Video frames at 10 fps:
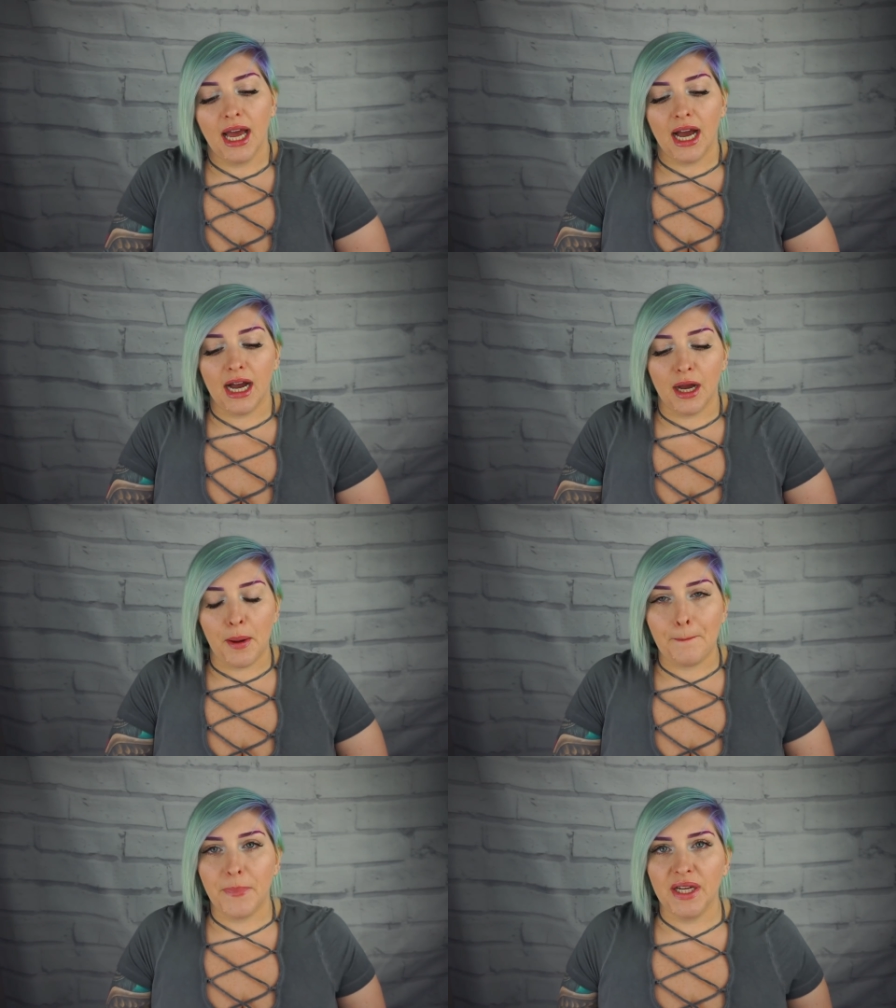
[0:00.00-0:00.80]

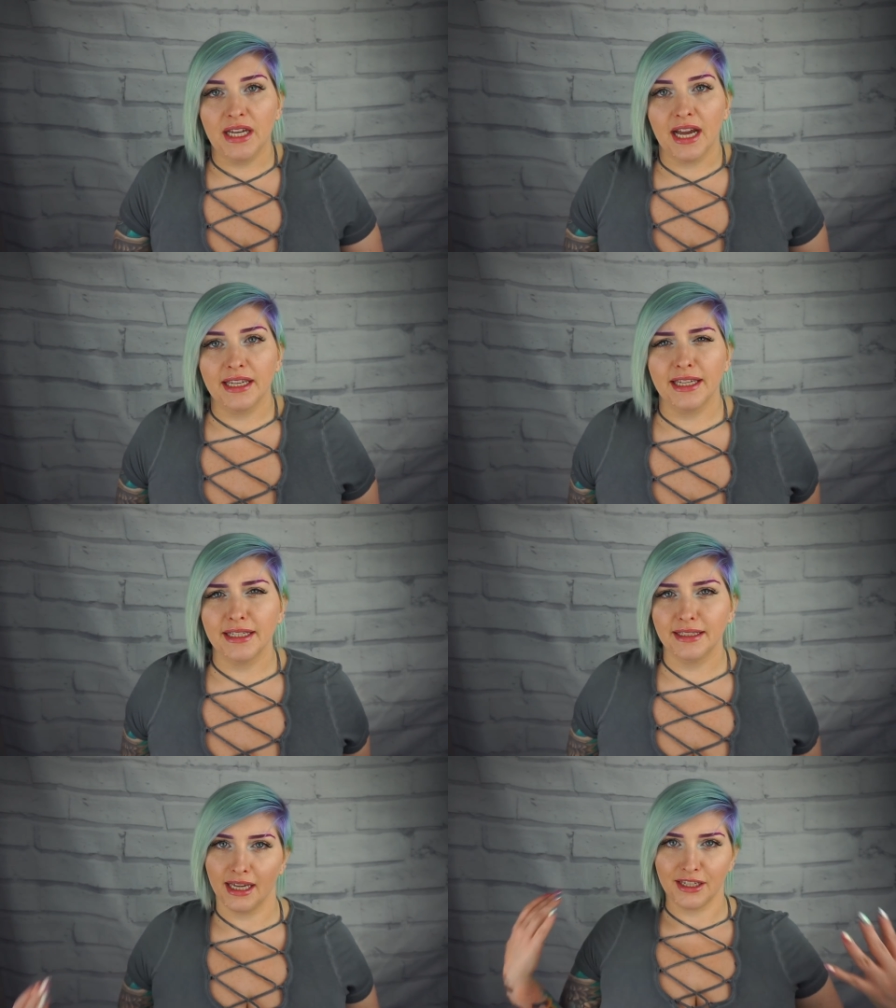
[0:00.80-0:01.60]
But I
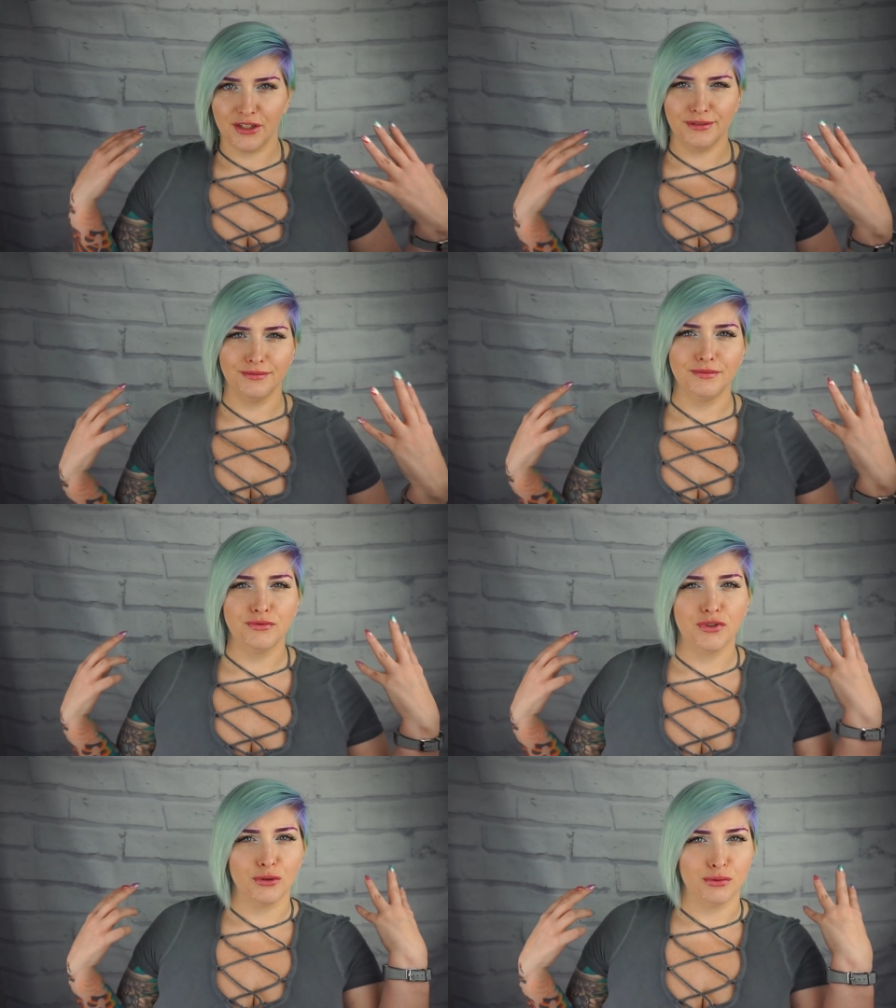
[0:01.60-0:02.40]
can
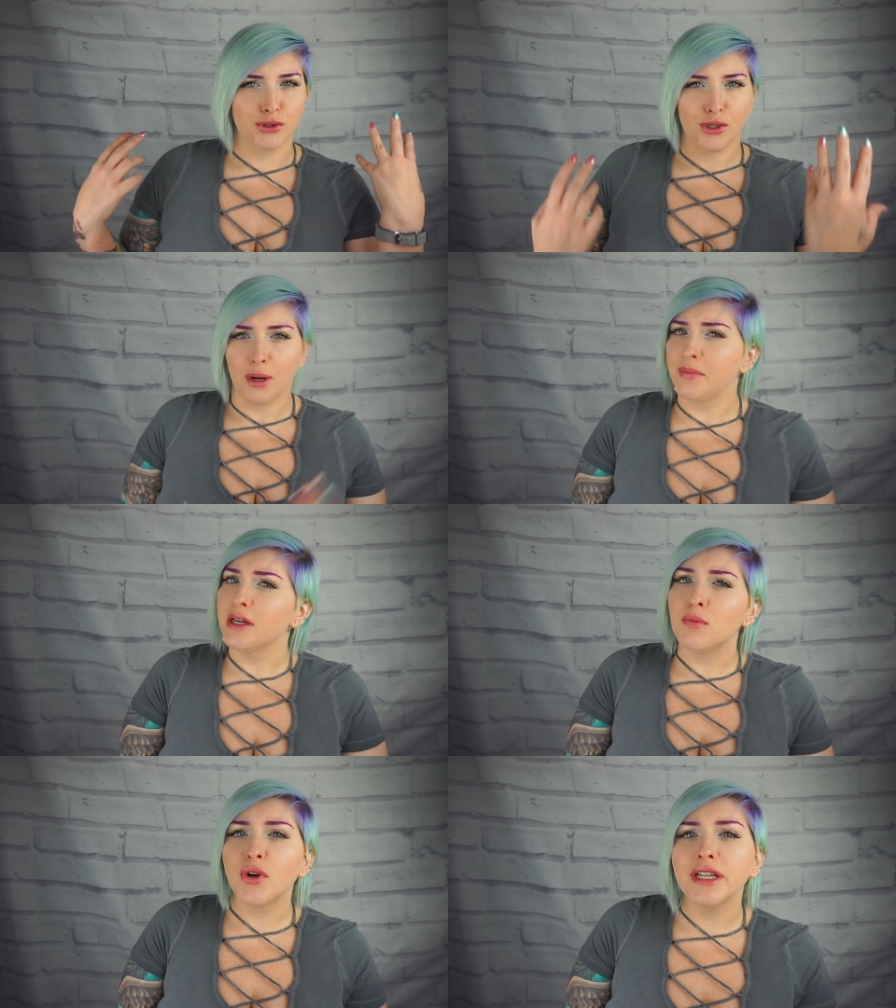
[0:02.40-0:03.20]
go
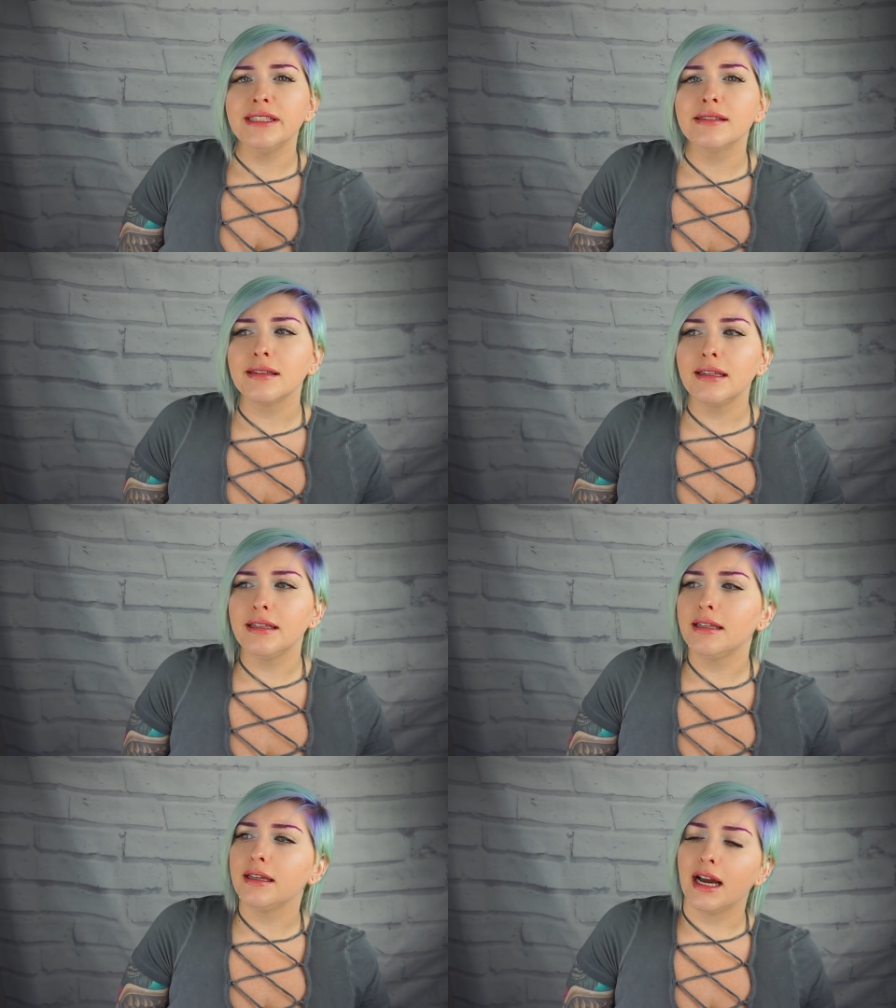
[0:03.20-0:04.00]
shopping more
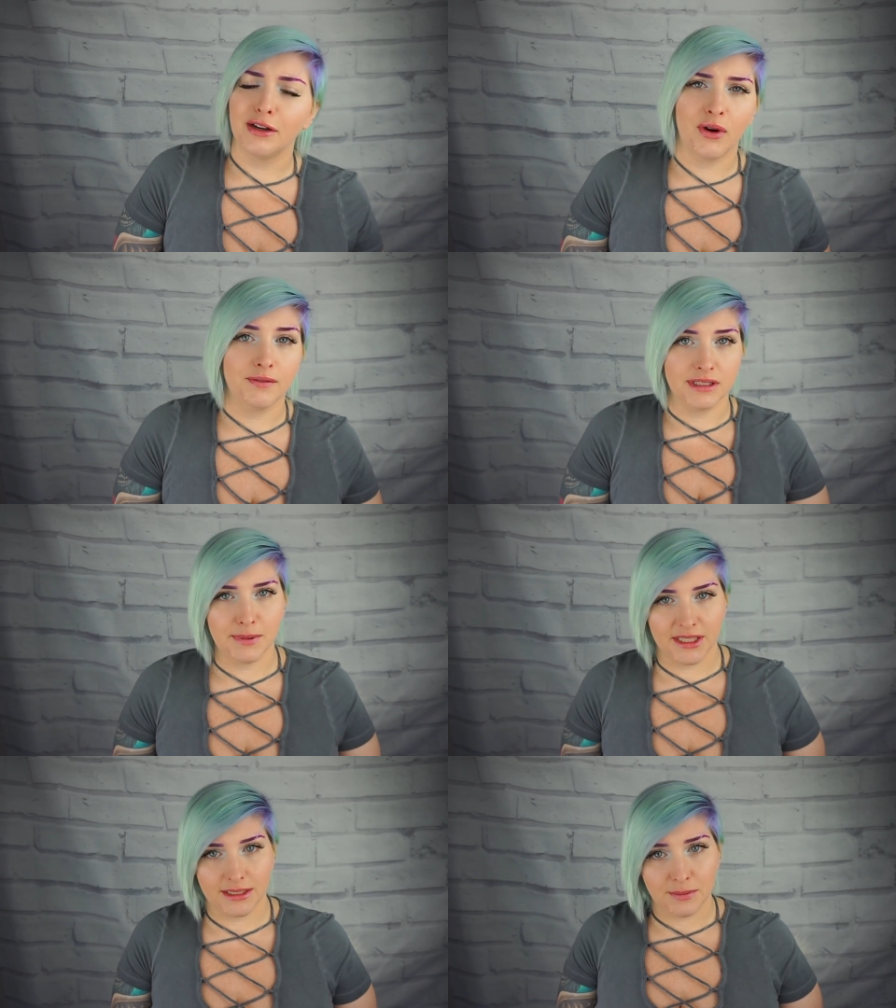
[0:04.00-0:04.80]
easily. I don't have to
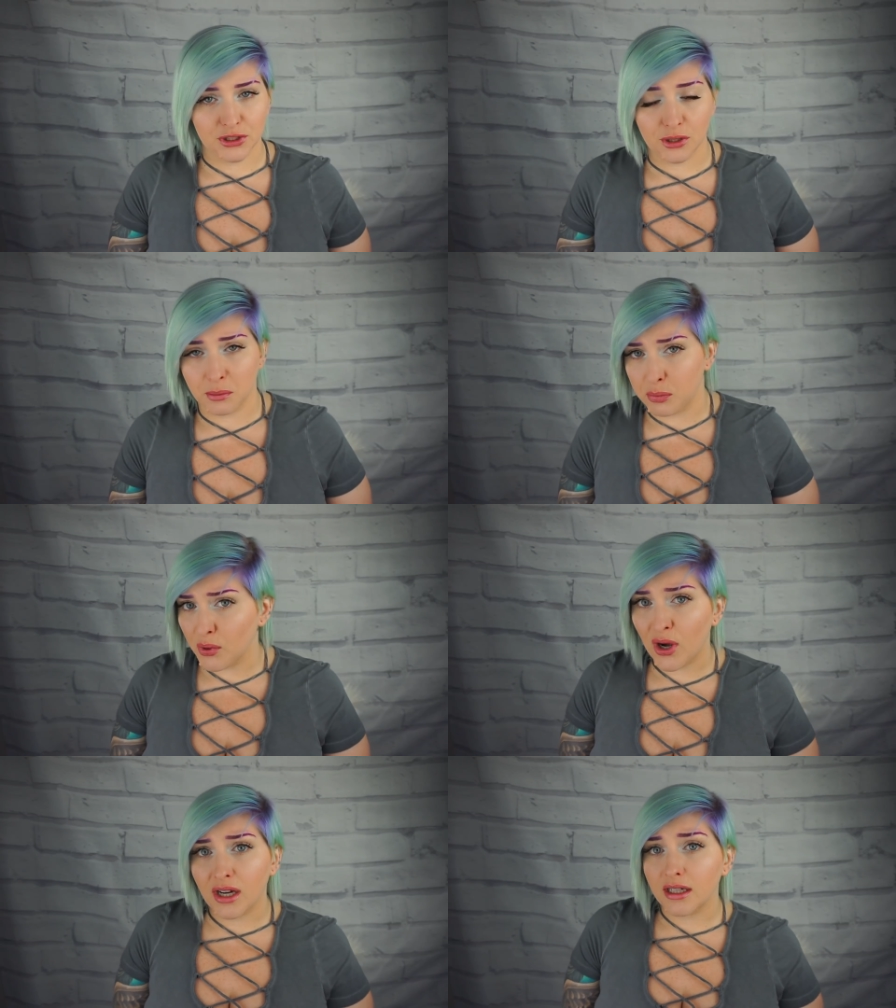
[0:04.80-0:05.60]
spend as much on
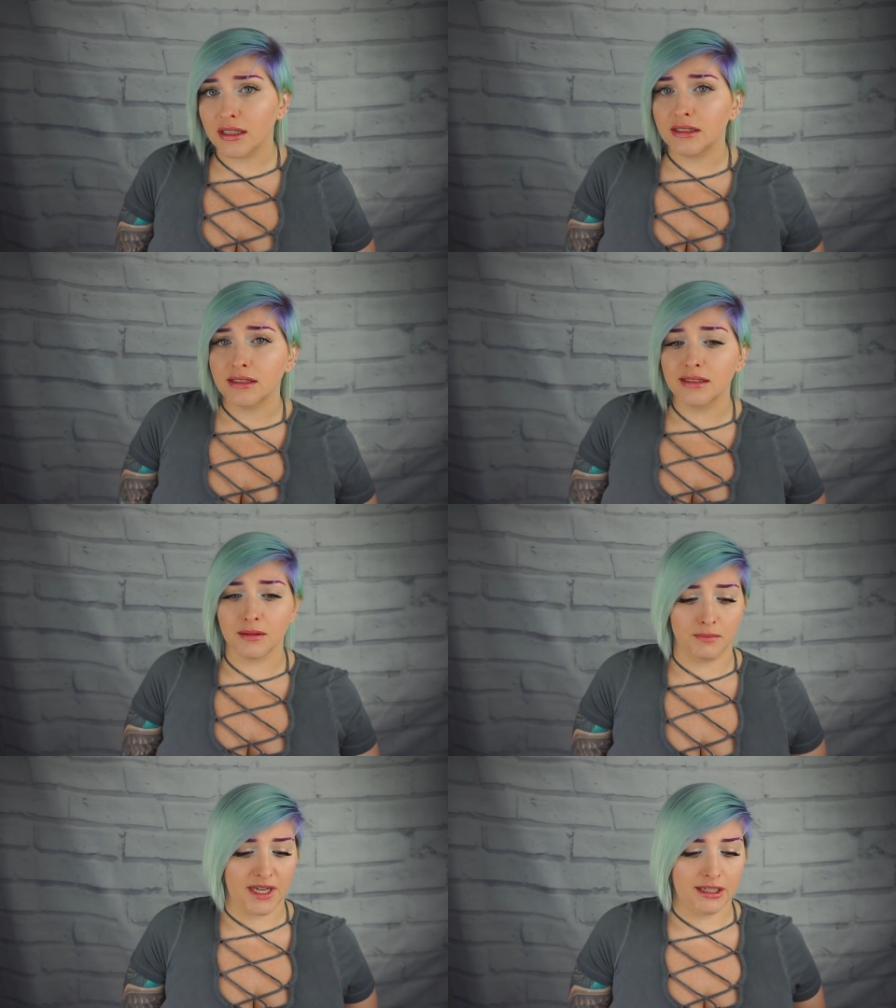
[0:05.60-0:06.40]
bras.
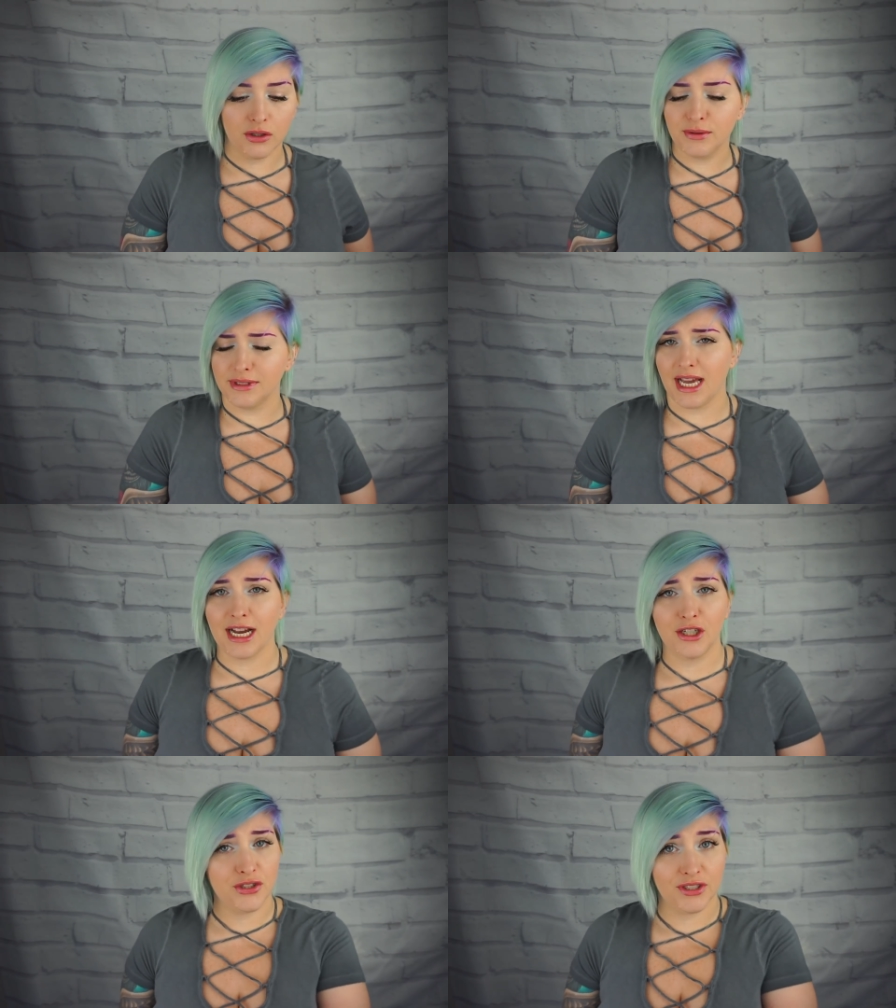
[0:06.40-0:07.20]
My clothes
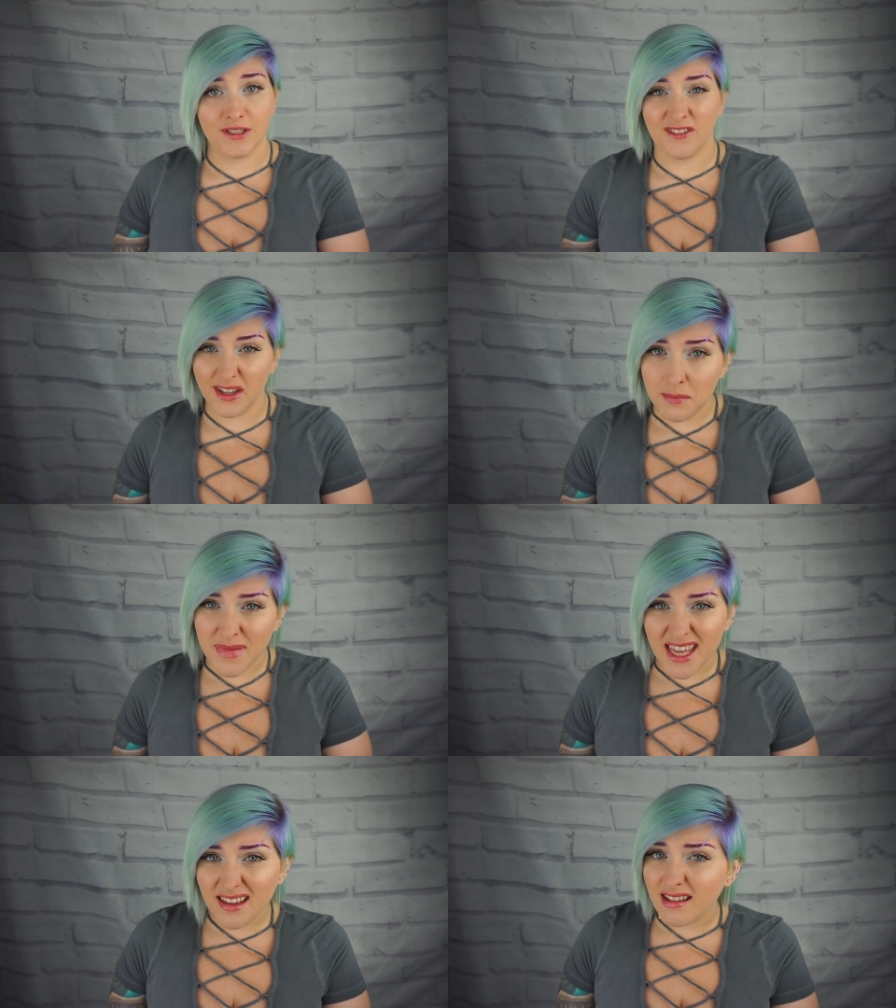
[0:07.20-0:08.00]
actually fit
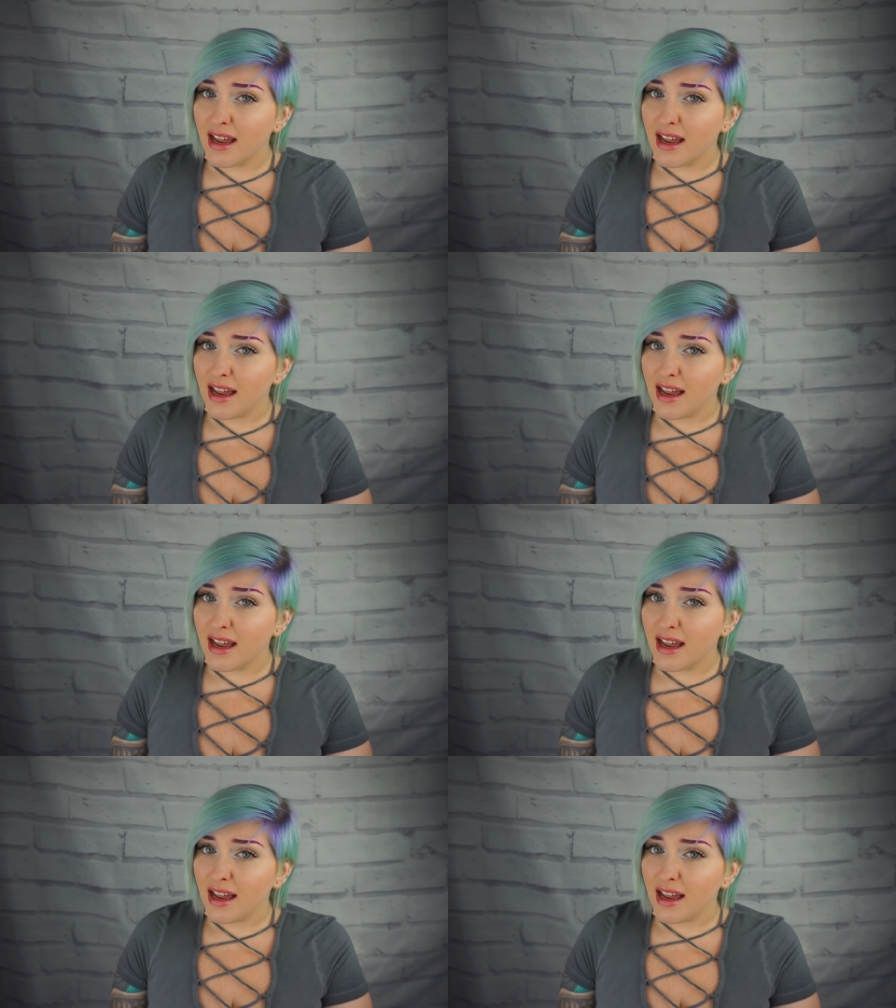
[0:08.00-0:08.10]
me.